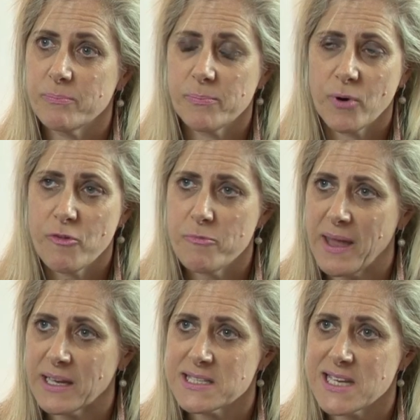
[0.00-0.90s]
proof of
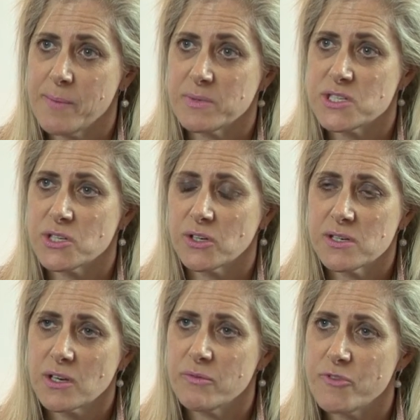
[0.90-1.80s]
bank statements to
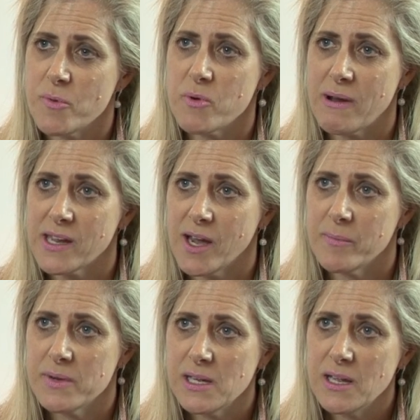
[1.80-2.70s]
confirm your income.
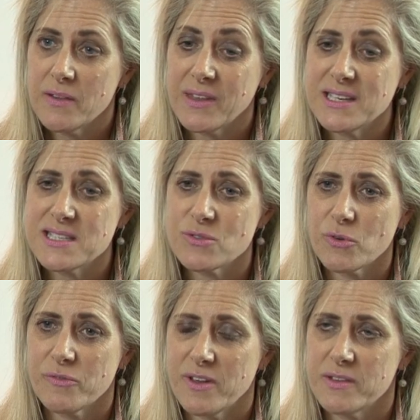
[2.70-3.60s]
This sort
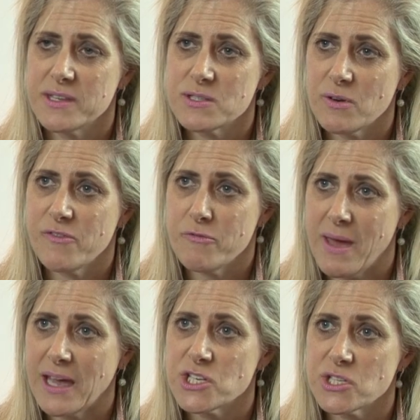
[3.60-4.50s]
of
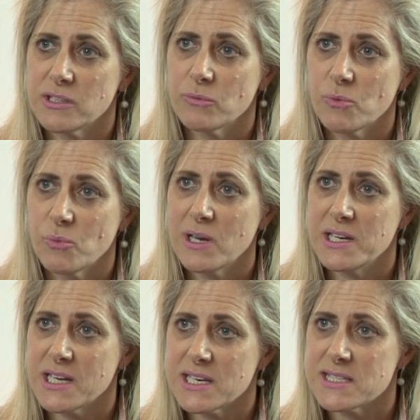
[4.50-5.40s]
information really
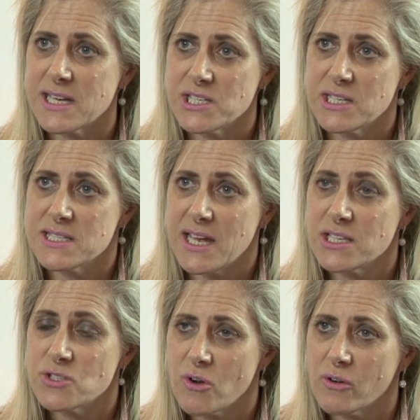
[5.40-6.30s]
does actually stand
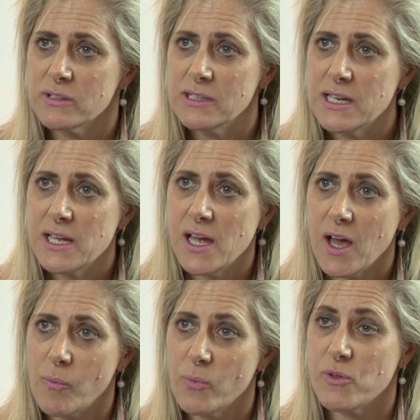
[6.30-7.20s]
strong
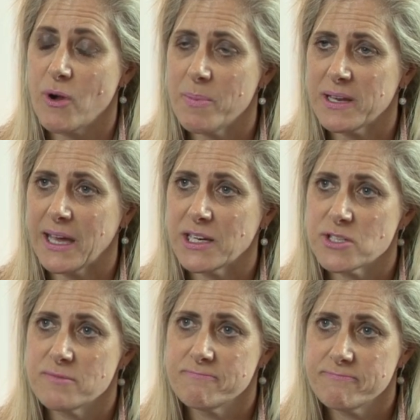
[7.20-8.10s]
with your application.